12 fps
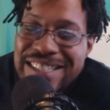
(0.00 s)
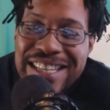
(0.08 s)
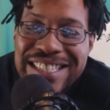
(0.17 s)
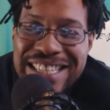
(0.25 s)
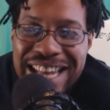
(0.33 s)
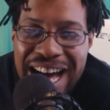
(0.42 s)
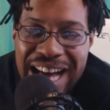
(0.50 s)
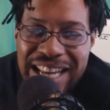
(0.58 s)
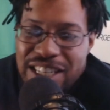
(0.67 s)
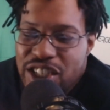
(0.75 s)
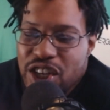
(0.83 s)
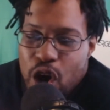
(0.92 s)
your house
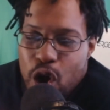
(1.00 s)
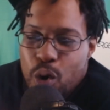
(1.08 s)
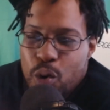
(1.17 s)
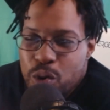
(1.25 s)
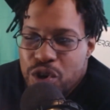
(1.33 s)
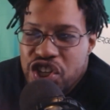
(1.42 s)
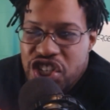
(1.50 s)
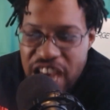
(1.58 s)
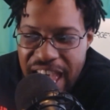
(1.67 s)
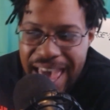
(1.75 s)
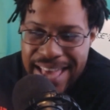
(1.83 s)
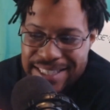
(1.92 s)
because it's not
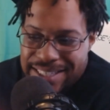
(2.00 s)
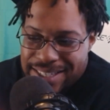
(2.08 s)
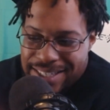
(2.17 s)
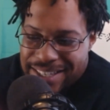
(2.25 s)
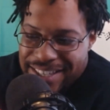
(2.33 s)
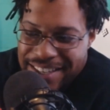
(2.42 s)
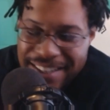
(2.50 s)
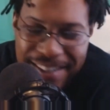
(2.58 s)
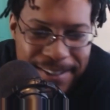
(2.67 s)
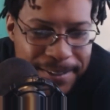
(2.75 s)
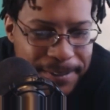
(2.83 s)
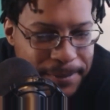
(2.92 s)
your
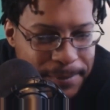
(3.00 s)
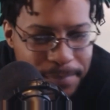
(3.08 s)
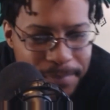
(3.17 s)
shit.